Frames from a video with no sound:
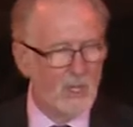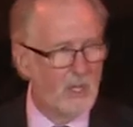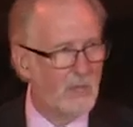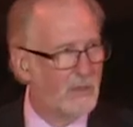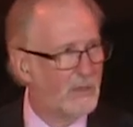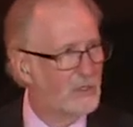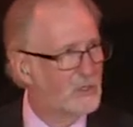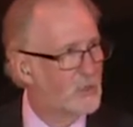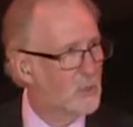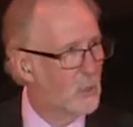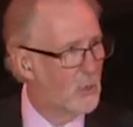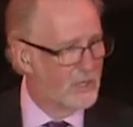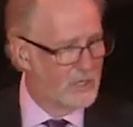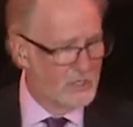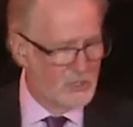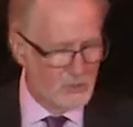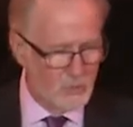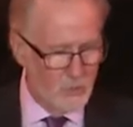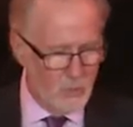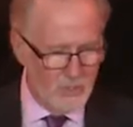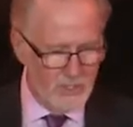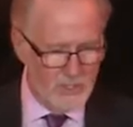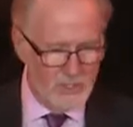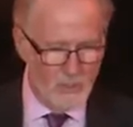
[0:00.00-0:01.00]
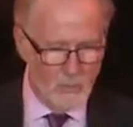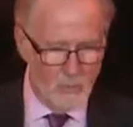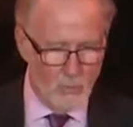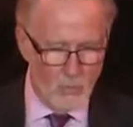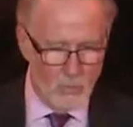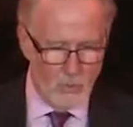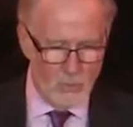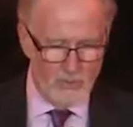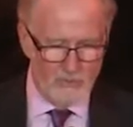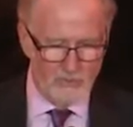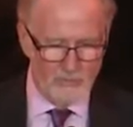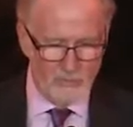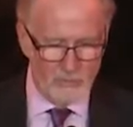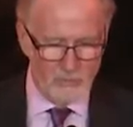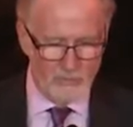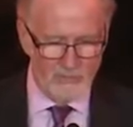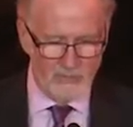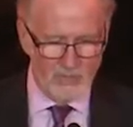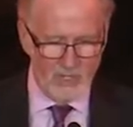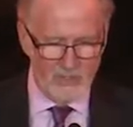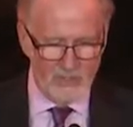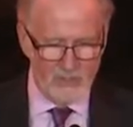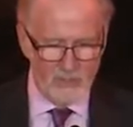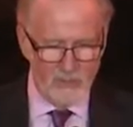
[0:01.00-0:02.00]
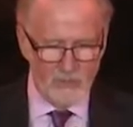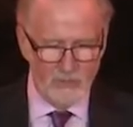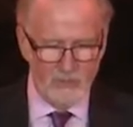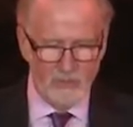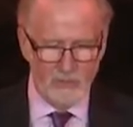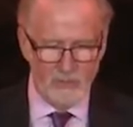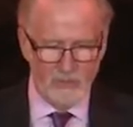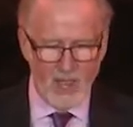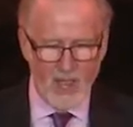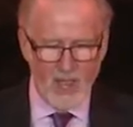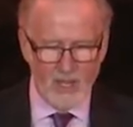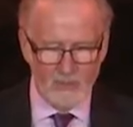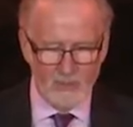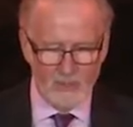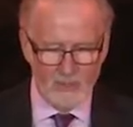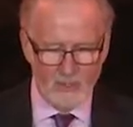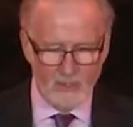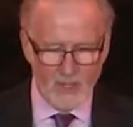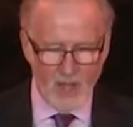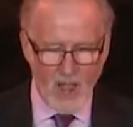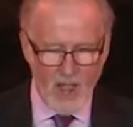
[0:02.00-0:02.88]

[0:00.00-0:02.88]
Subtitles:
The 2020 award is presented to Dr.